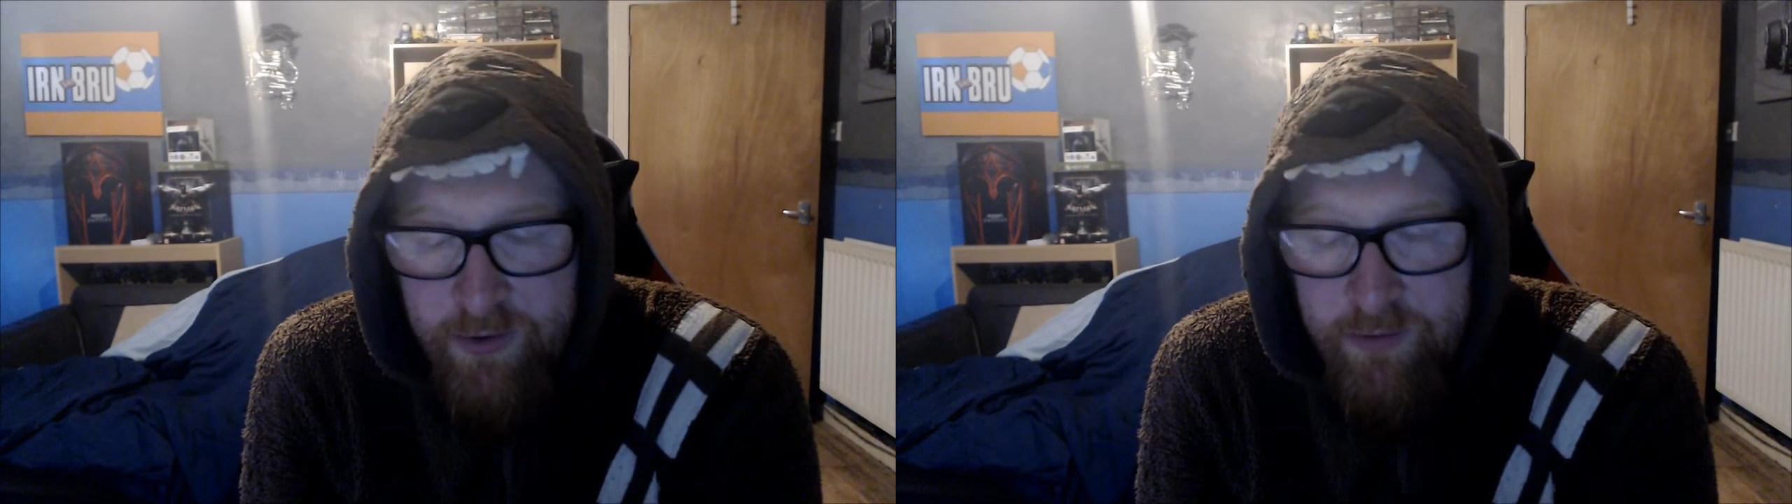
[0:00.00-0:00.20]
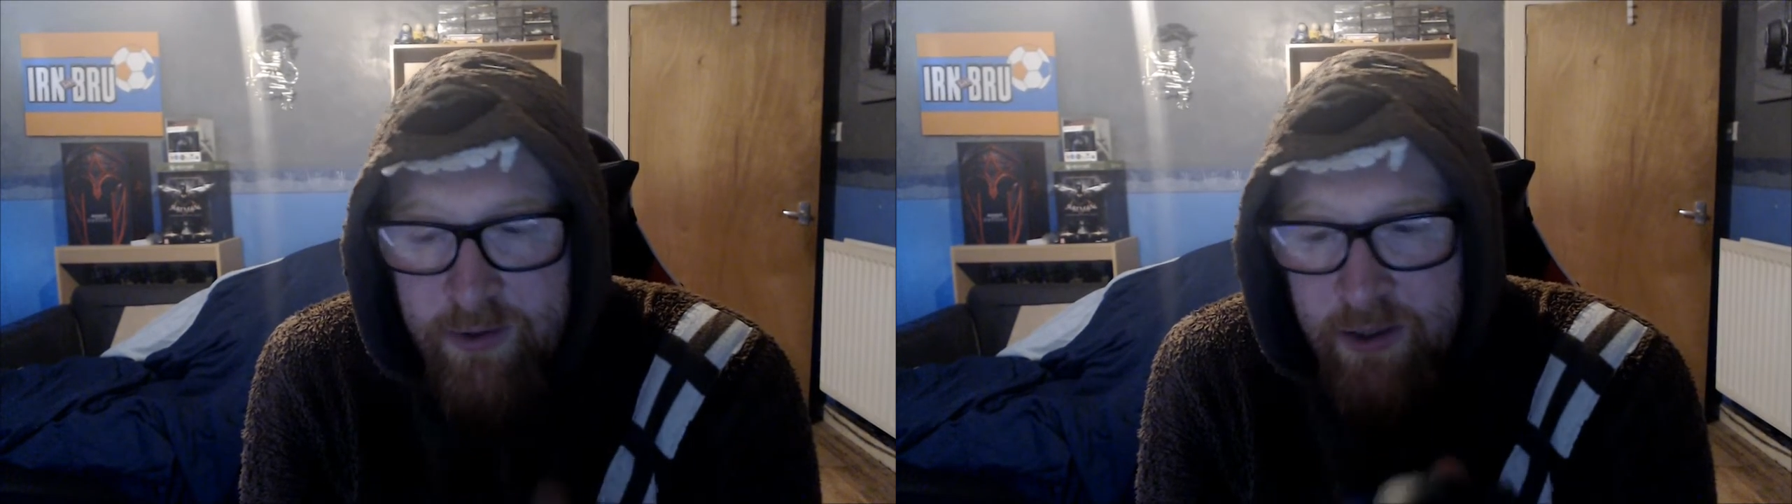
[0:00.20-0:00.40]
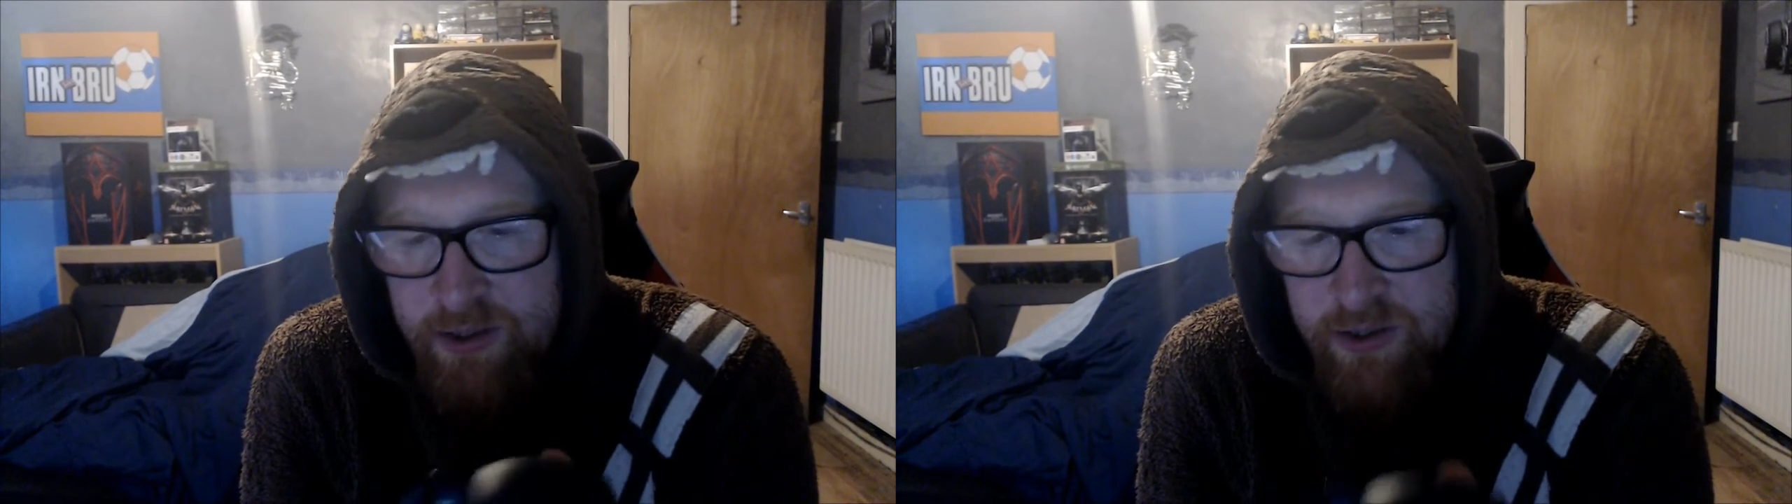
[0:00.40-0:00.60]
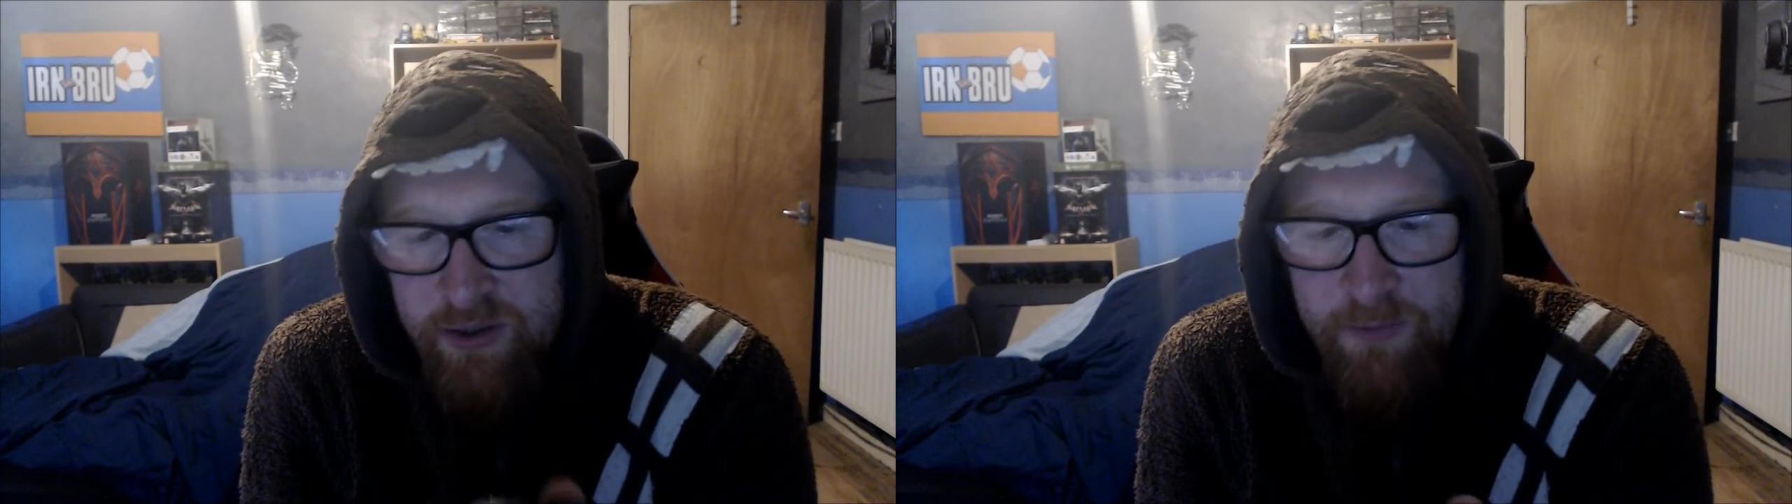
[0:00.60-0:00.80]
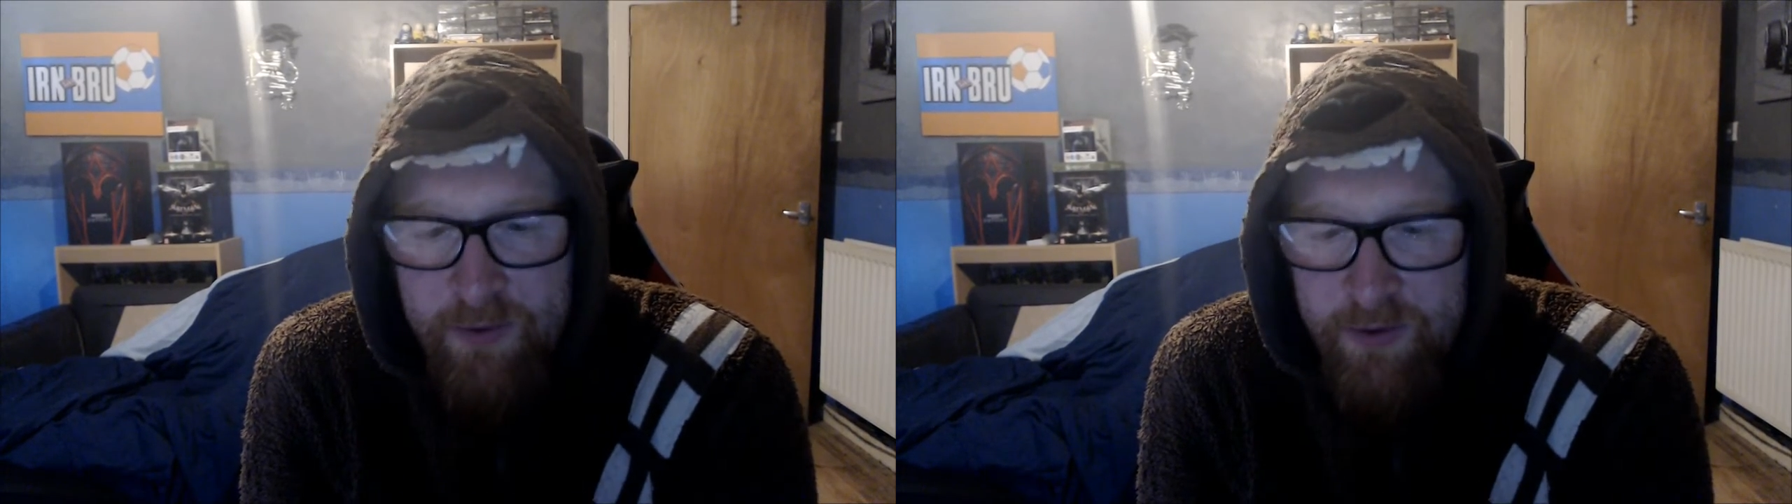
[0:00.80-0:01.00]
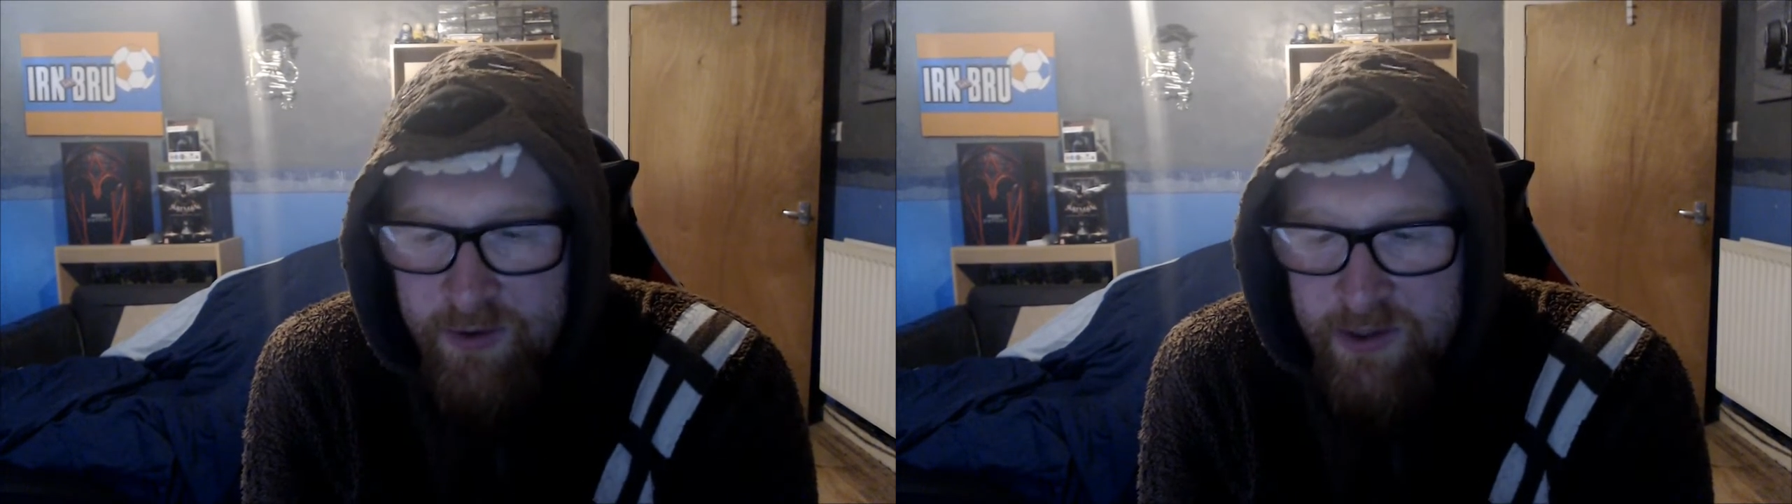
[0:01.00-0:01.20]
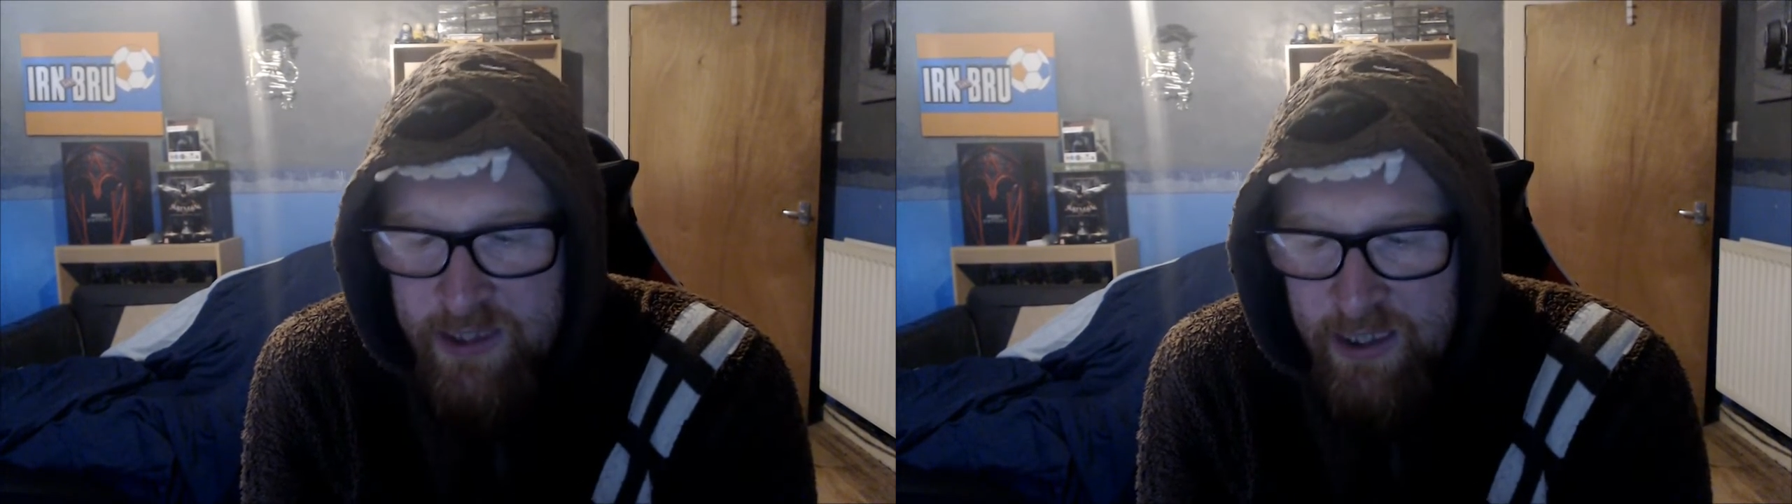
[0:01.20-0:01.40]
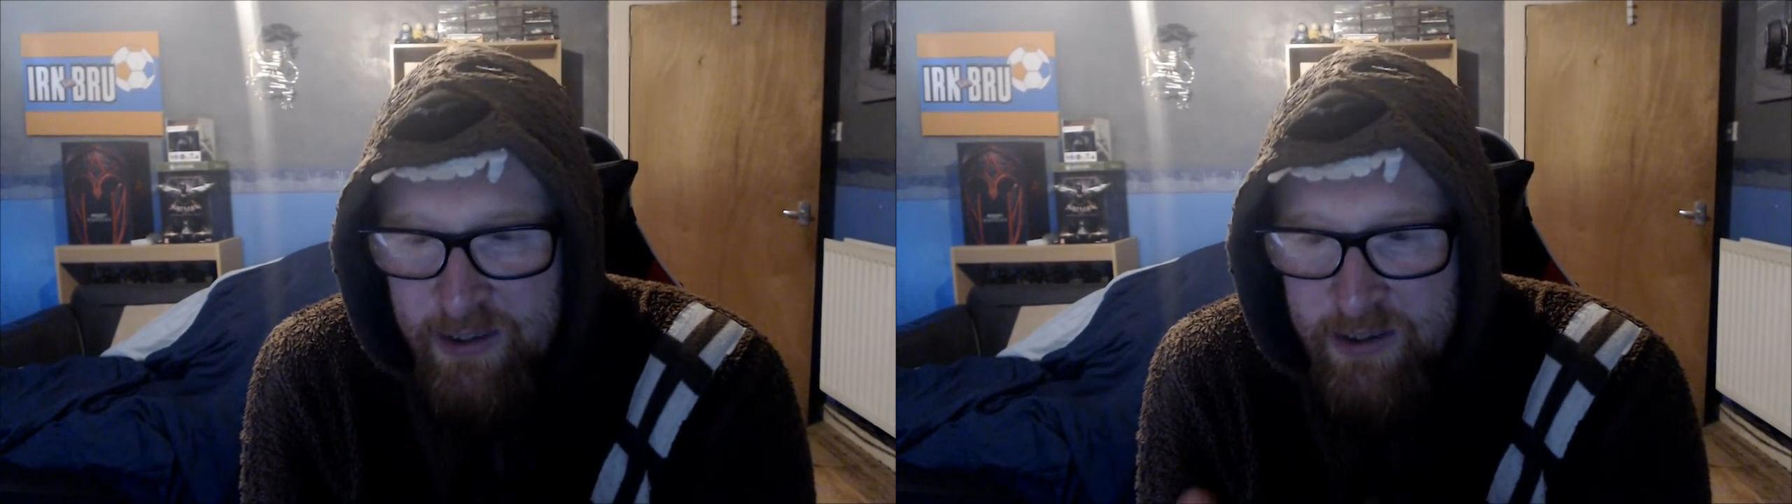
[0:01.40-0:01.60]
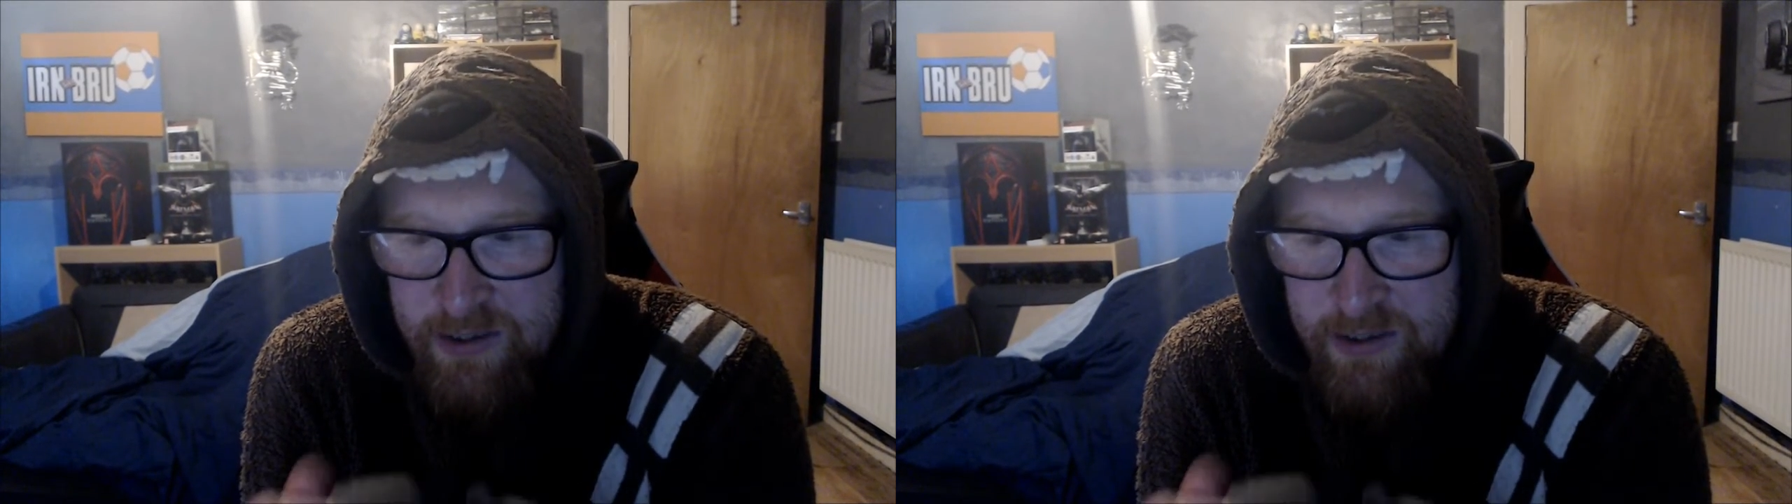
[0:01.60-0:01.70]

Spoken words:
This grip on the sides